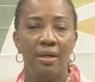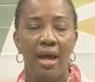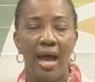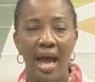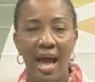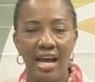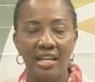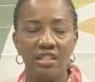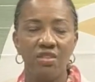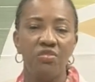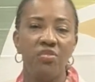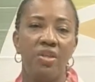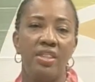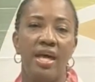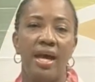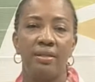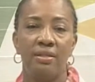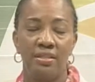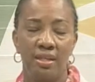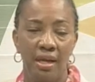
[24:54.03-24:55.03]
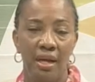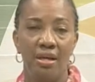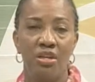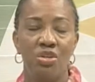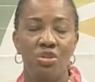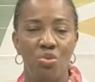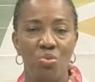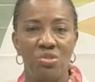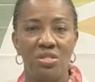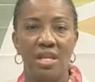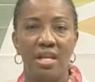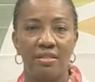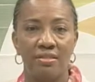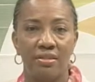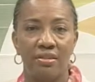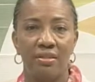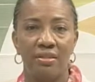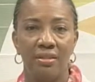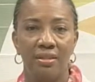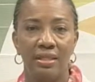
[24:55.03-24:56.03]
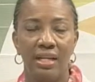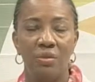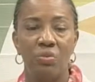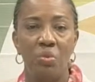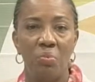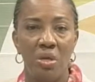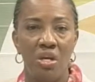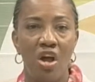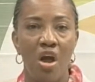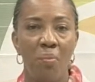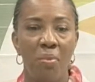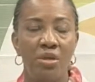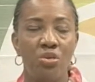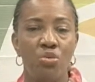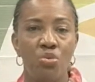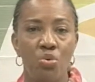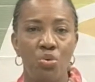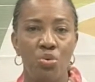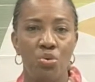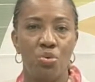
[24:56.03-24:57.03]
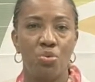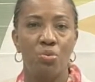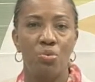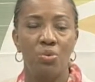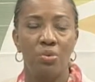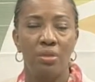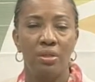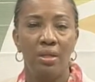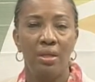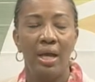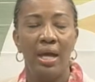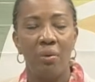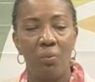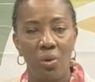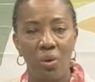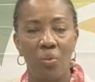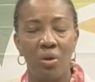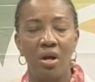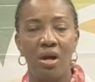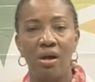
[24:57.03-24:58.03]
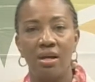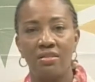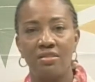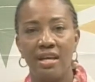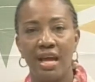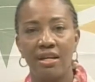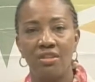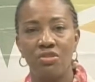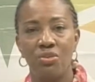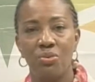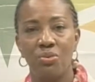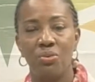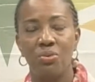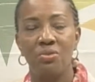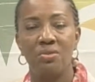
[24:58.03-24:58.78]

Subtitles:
ask for that newsletter that will be coming to you, and we will contact you.